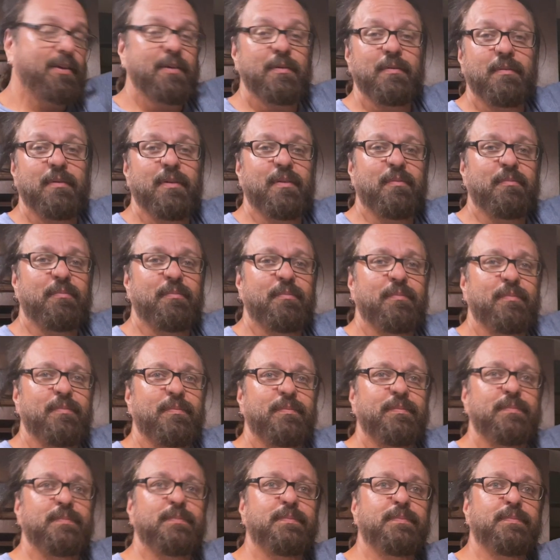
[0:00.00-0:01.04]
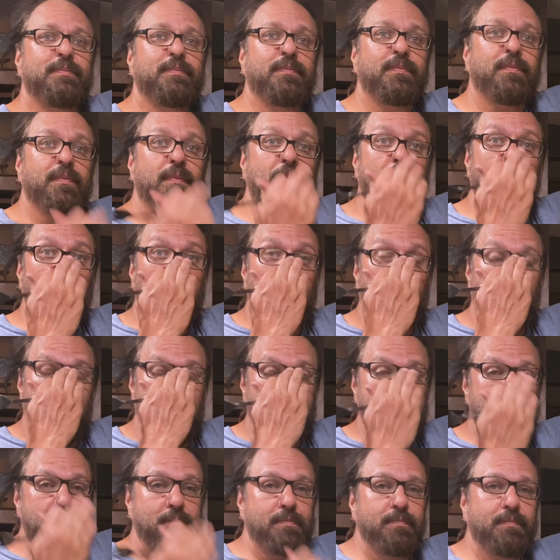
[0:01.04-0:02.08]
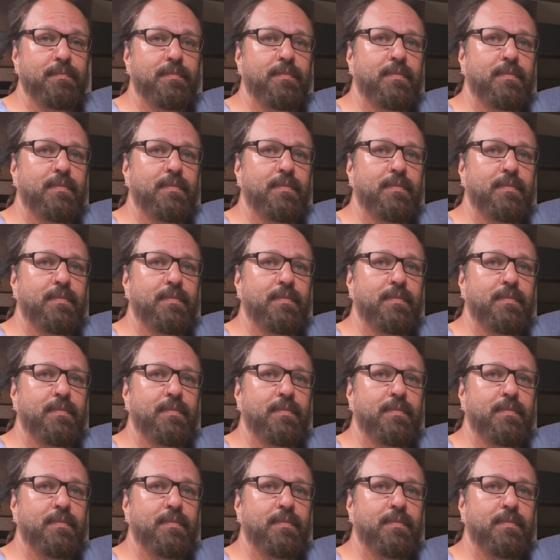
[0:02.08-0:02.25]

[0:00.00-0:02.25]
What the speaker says: Hey, we're only 10 minutes from home, basically.